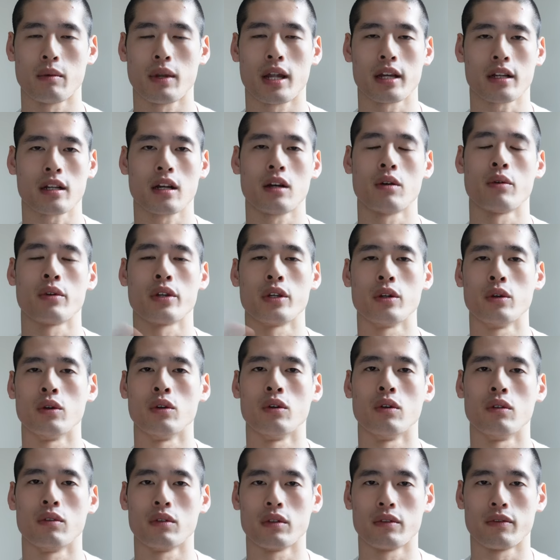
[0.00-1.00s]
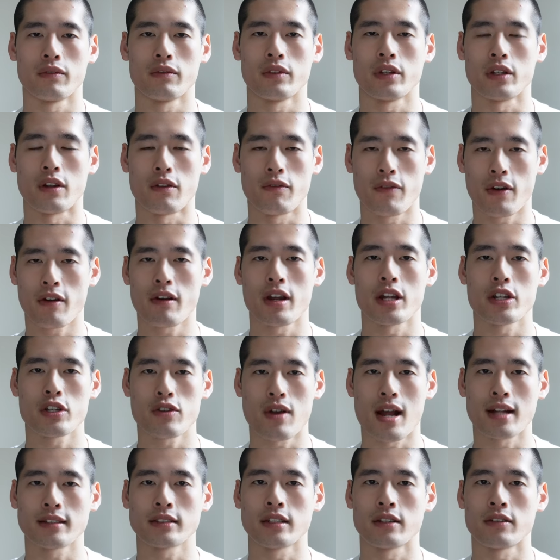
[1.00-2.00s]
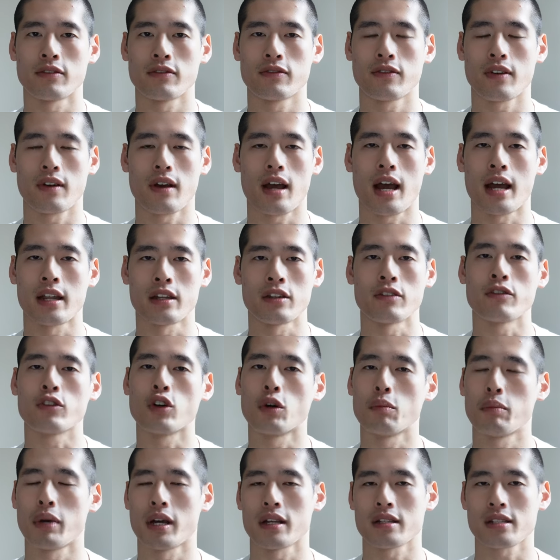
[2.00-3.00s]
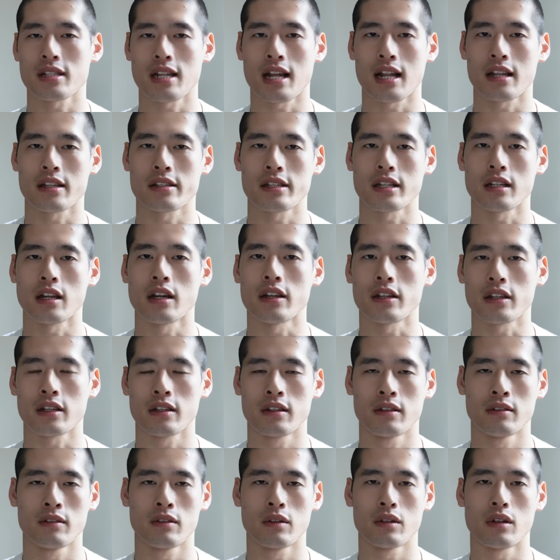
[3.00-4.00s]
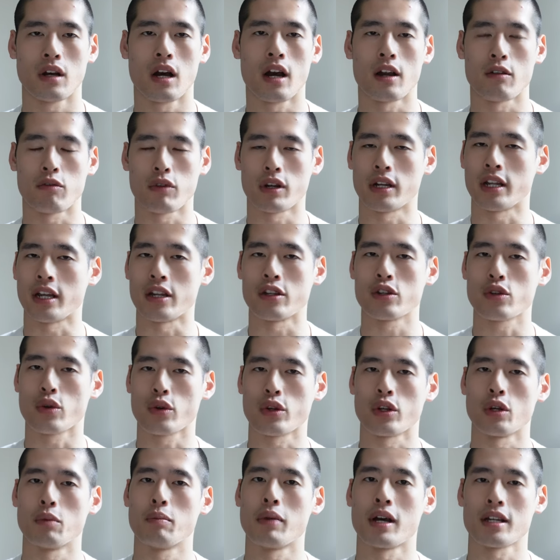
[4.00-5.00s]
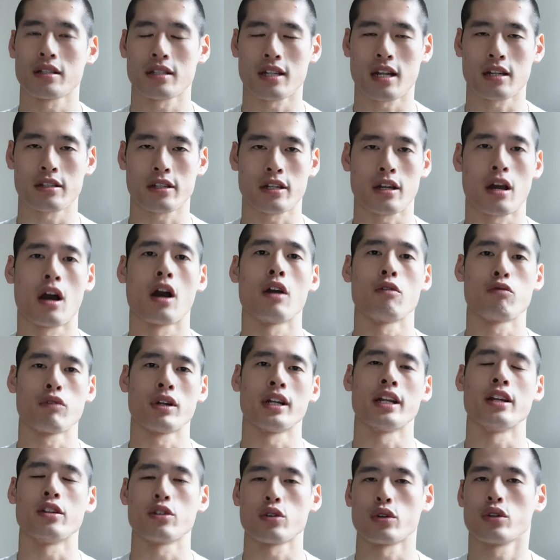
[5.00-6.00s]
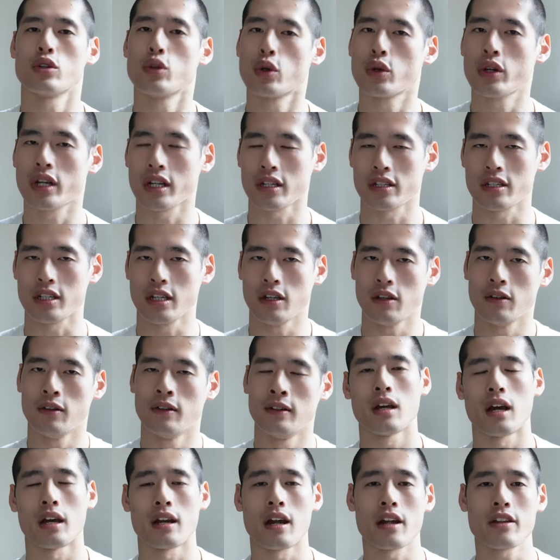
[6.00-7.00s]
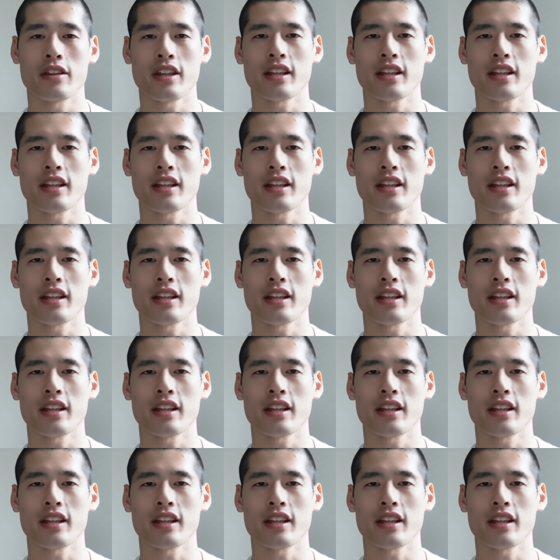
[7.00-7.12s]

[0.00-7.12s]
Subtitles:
were like, oh, you're, you know, very attractive and you've got personality. Like, I really enjoy your personality. I really enjoy talking to you. And I